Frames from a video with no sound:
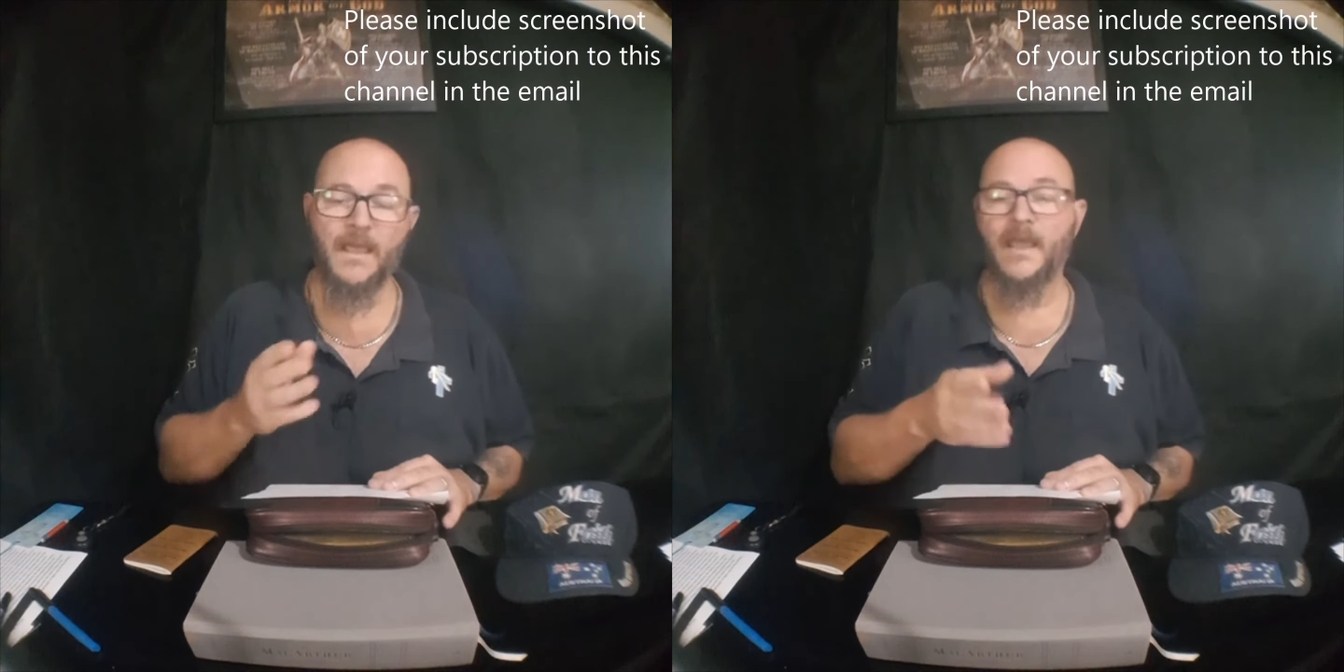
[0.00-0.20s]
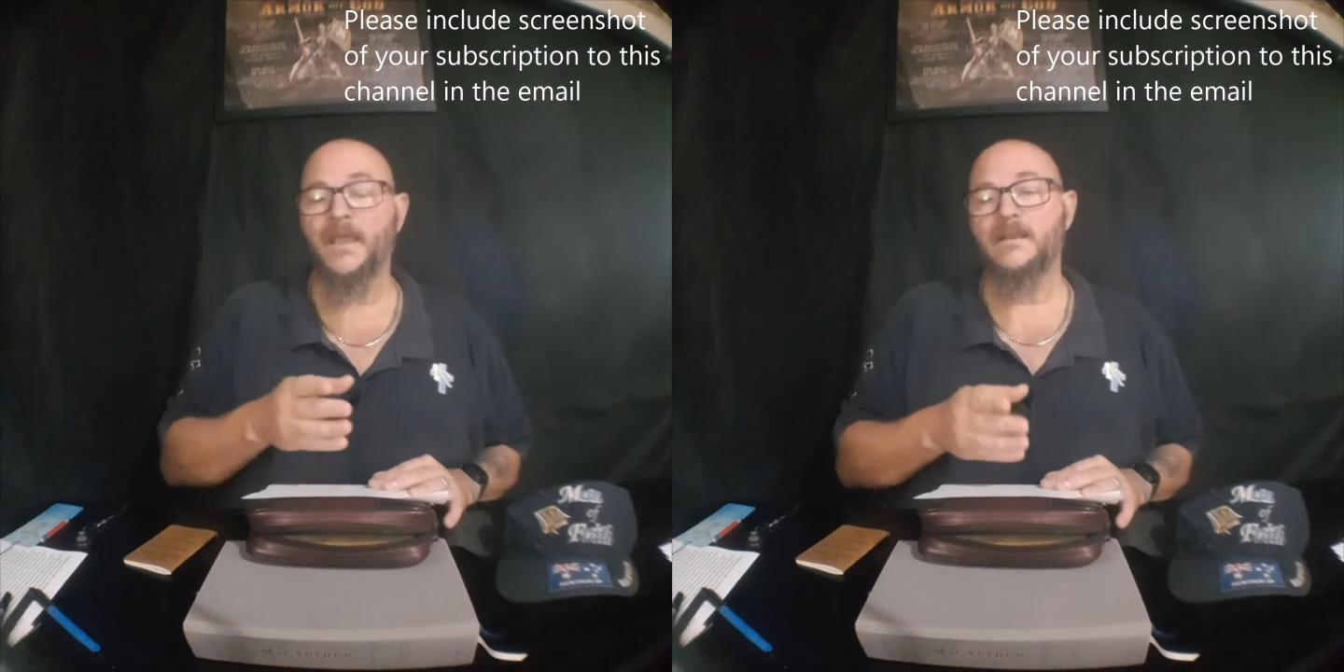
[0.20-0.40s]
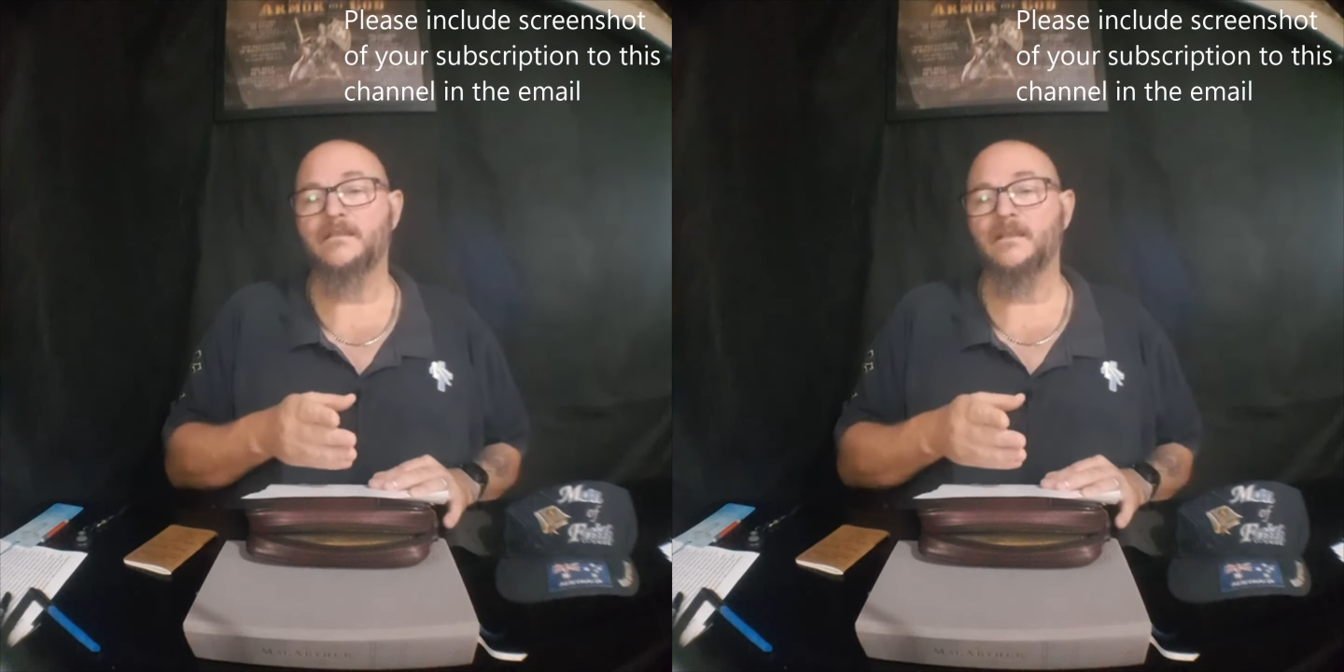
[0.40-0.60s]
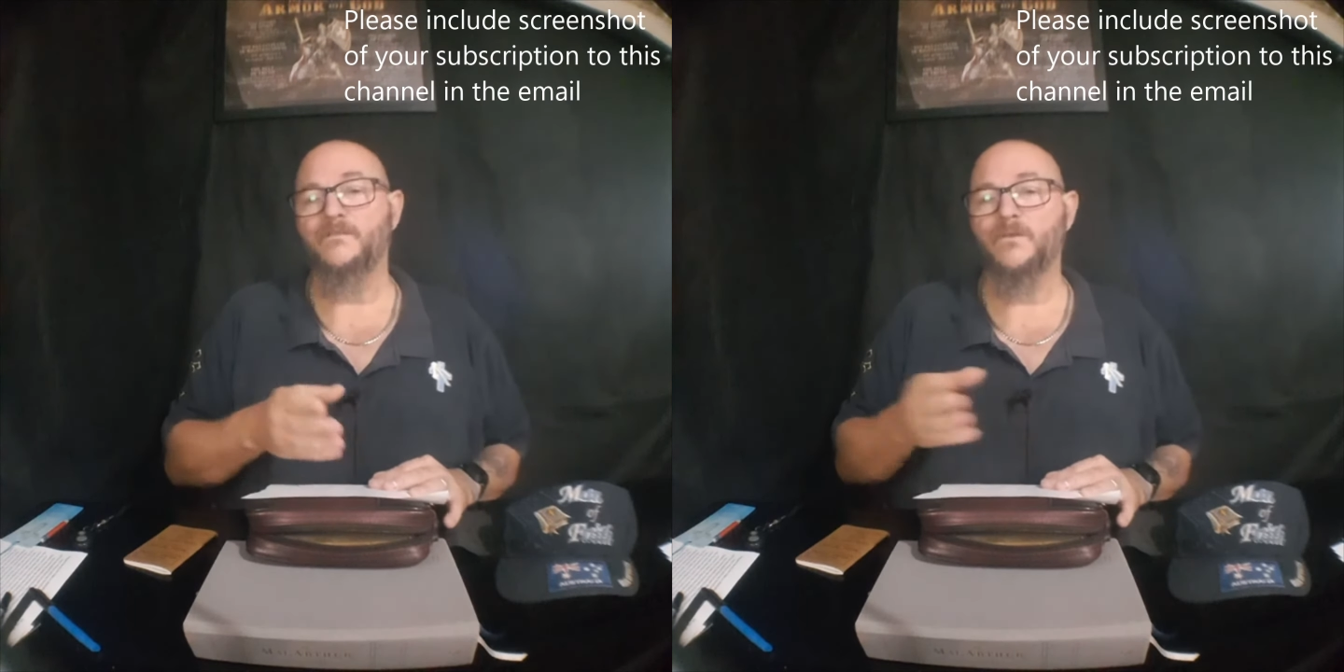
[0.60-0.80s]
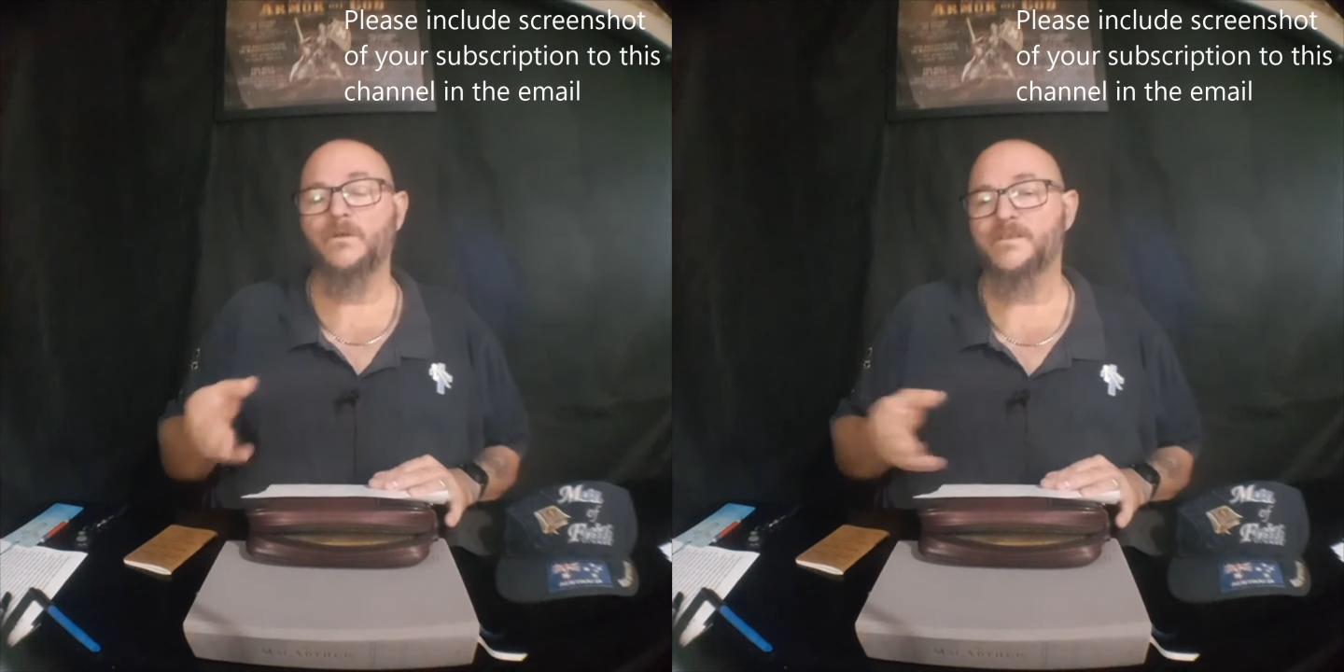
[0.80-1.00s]
and
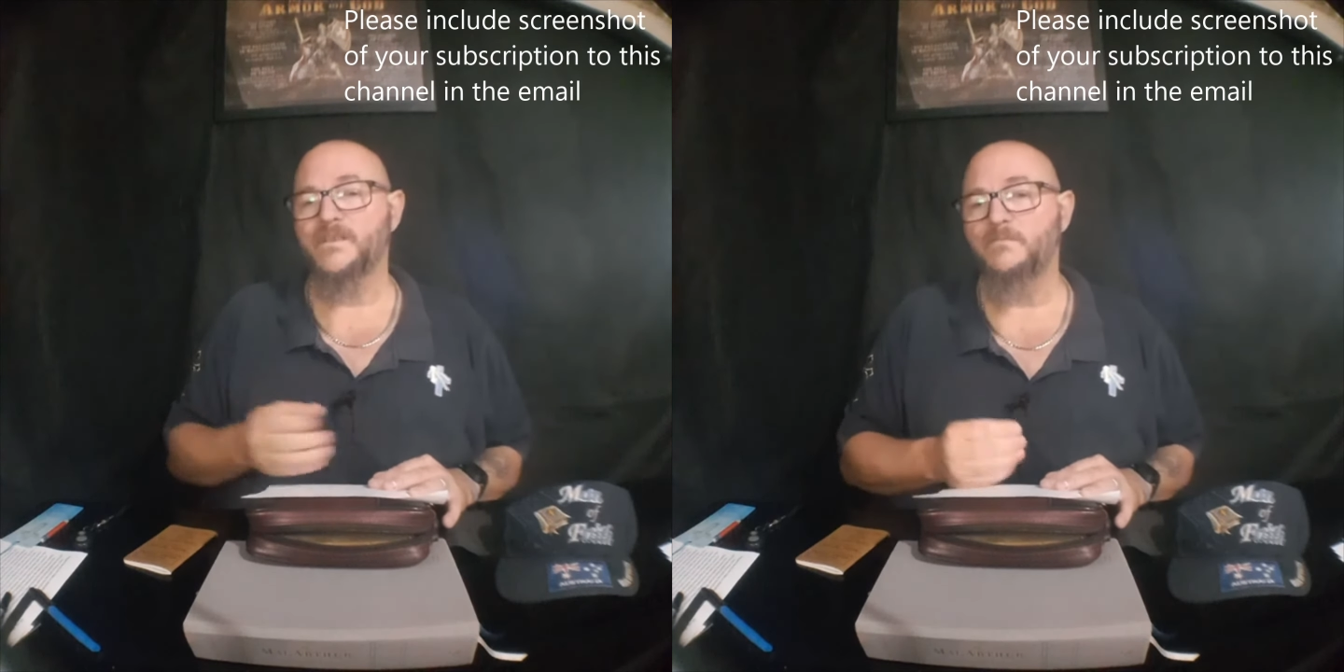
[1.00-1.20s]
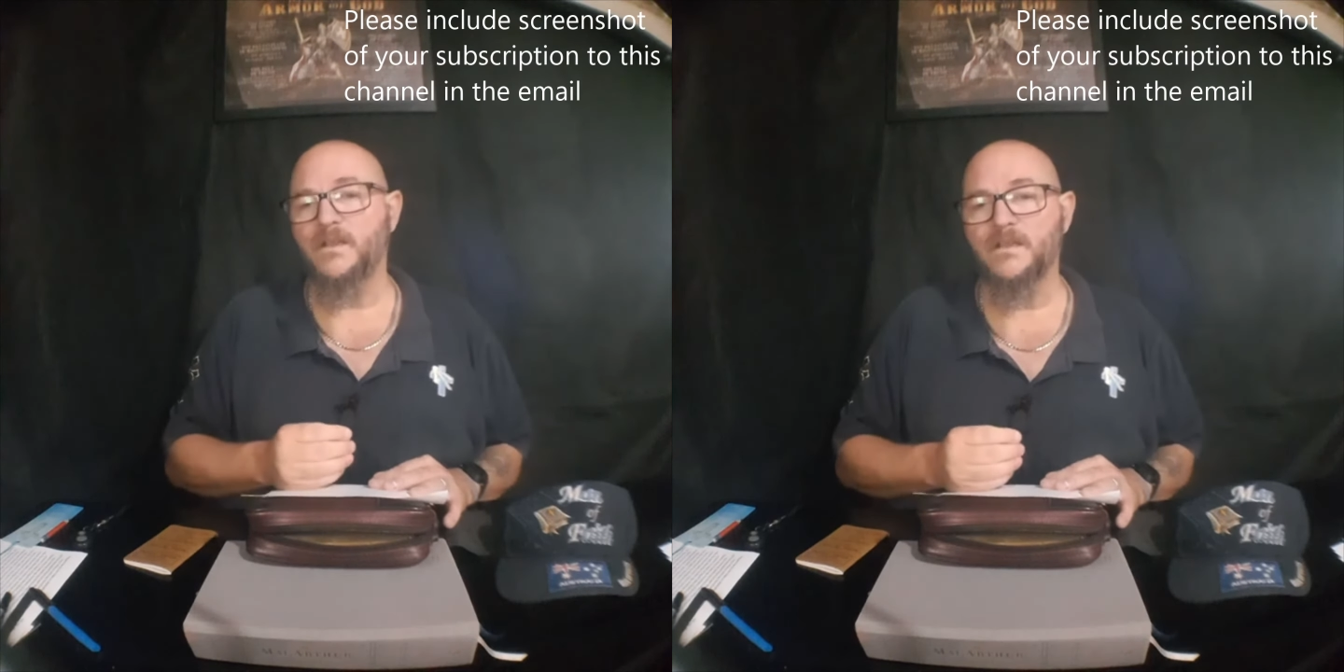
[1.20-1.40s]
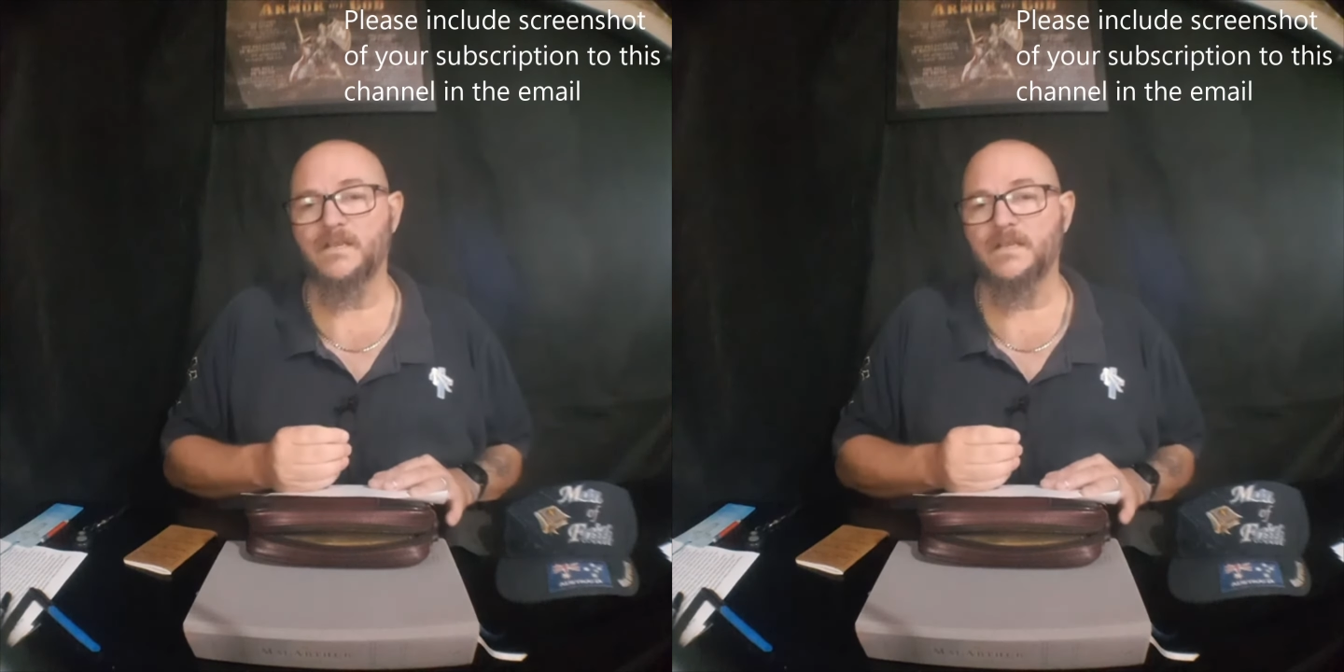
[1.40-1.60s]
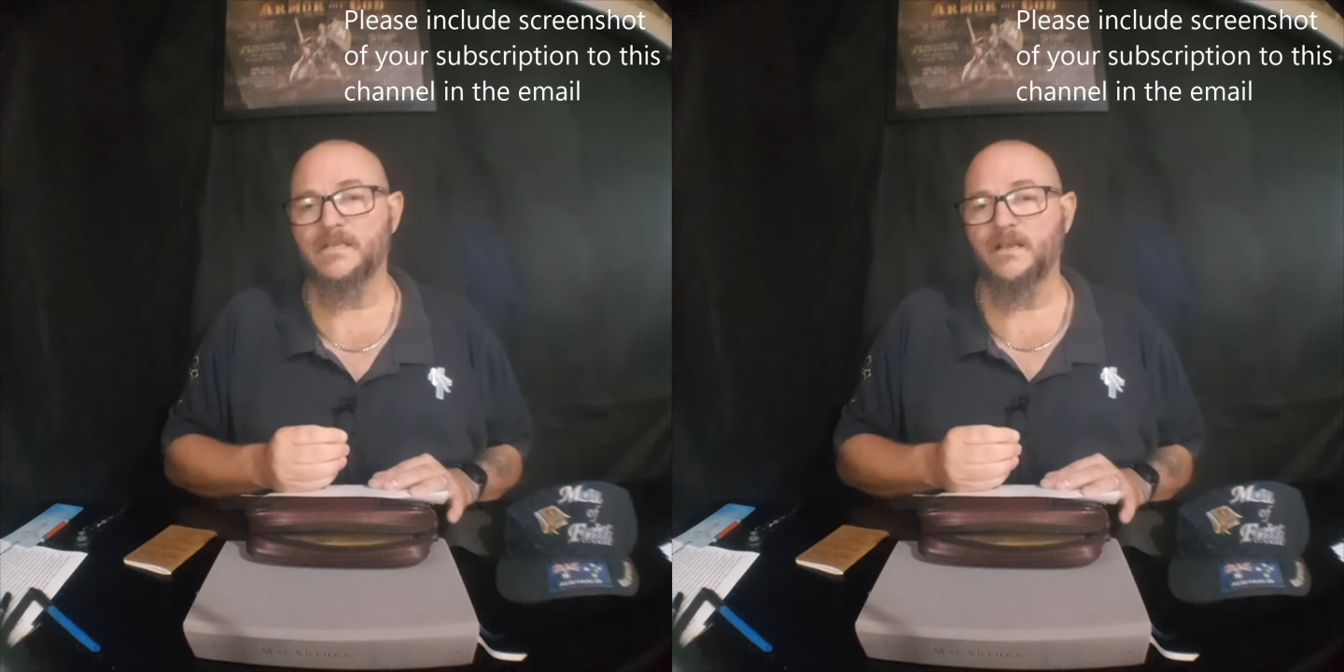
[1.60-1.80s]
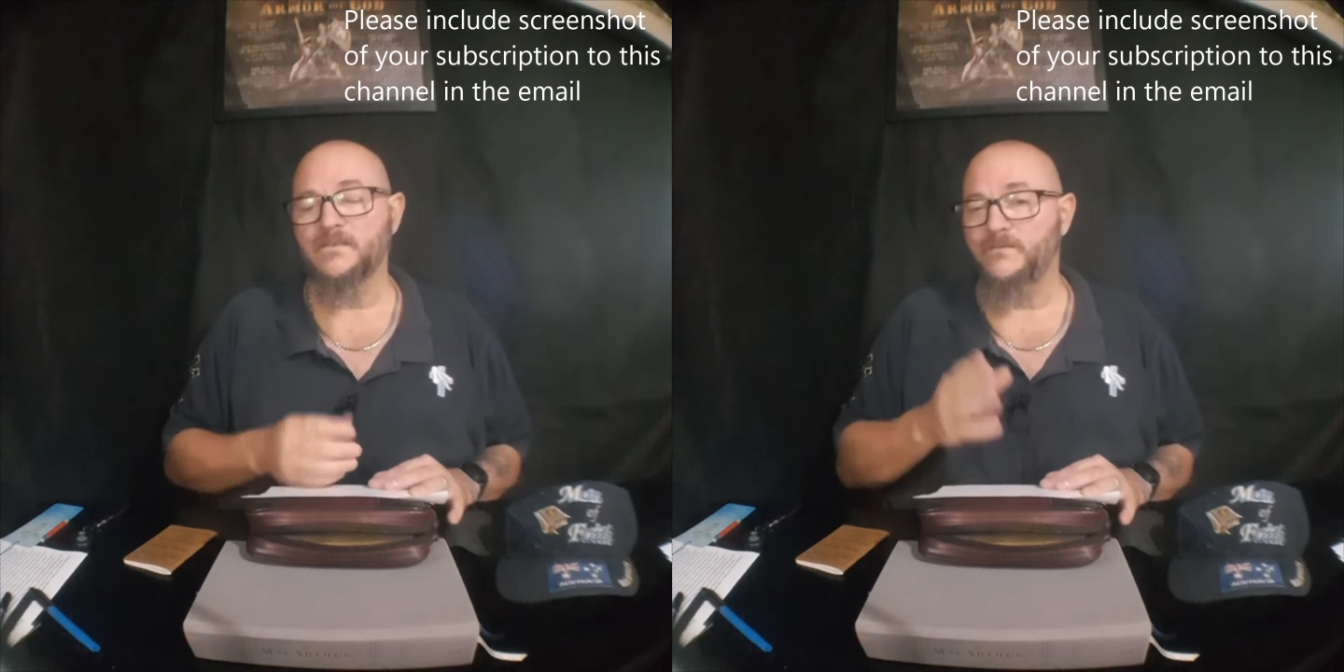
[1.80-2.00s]
if you want to send me your
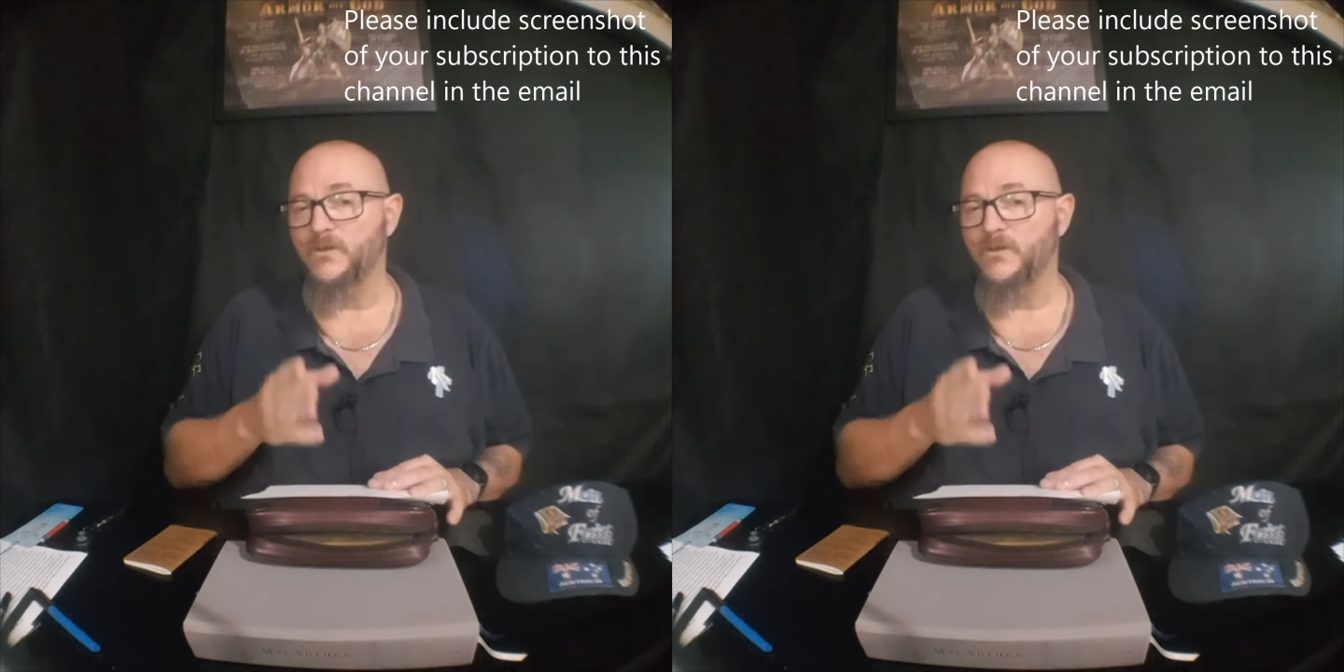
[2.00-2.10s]
details,